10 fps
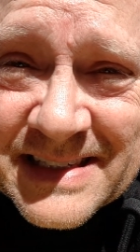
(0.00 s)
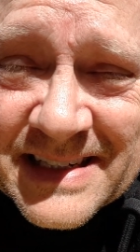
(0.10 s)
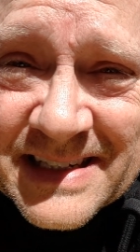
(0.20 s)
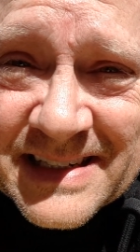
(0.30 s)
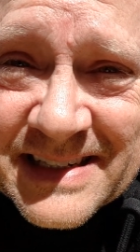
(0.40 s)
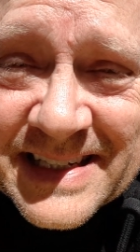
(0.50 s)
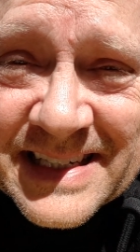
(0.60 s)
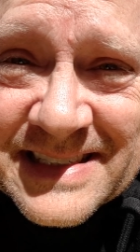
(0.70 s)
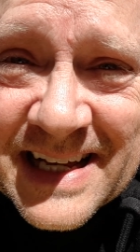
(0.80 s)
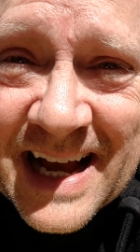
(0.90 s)
uh,
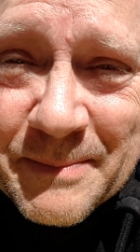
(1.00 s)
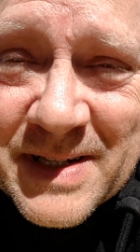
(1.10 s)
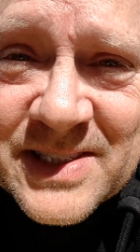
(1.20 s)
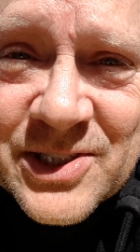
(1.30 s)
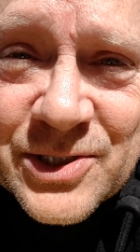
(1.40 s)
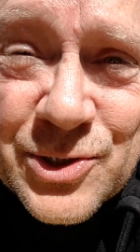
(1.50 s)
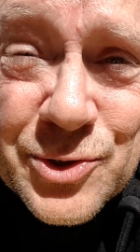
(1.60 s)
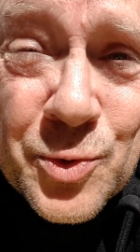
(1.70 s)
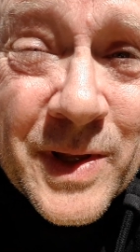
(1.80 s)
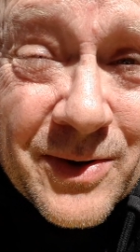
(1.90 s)
is I'm going to suggest you
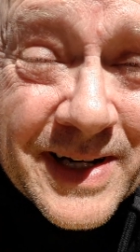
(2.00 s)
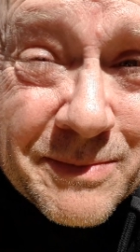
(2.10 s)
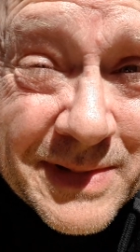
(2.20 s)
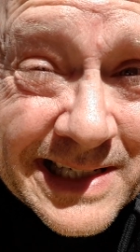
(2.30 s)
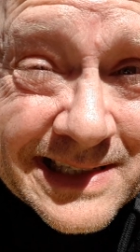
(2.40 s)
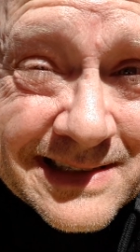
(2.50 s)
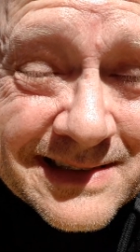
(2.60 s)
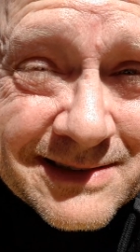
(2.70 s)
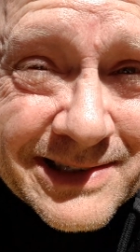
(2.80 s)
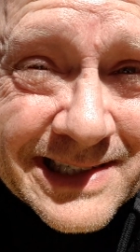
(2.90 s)
do it without any media,
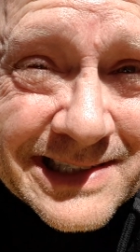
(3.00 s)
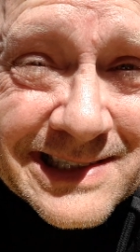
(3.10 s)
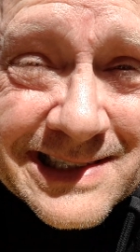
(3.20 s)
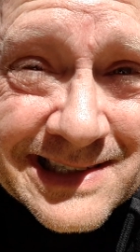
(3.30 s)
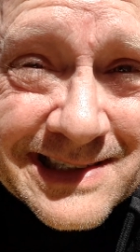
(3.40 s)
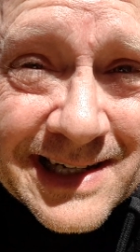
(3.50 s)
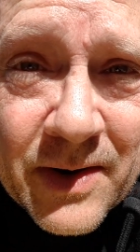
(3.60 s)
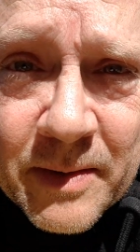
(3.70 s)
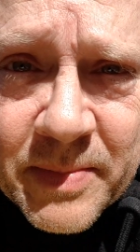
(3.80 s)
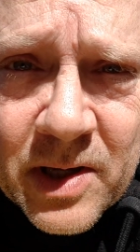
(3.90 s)
okay? Just sit there
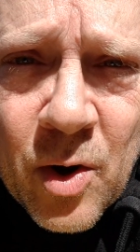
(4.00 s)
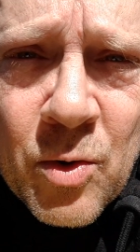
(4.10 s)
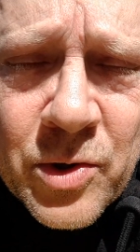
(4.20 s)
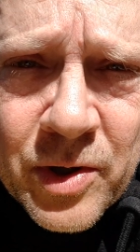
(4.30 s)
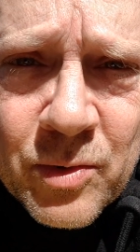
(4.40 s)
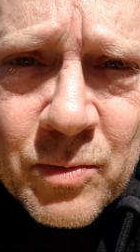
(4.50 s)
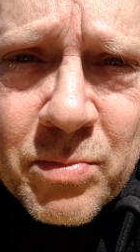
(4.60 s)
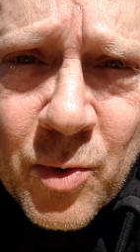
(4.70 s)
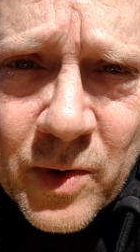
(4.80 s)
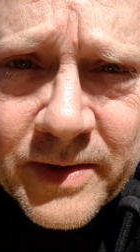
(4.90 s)
and be, oh no,
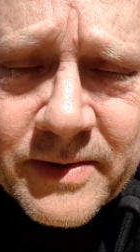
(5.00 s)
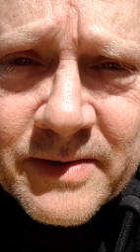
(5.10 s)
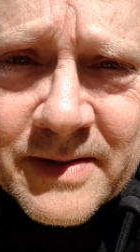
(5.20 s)
bored.